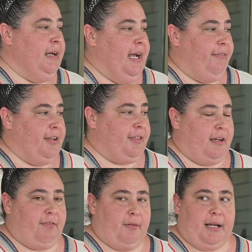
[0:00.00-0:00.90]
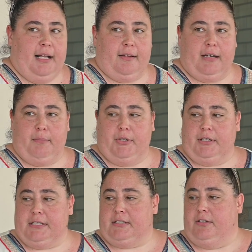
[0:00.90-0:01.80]
Everything from coloring
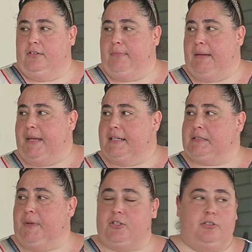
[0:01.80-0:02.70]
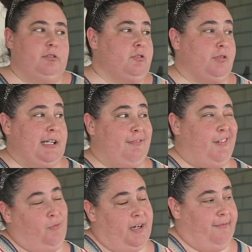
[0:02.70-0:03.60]
books to maybe a special treat
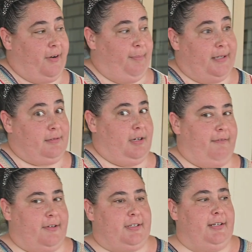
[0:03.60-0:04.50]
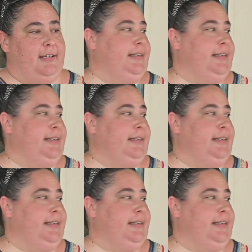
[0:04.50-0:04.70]
from one of our bus drivers.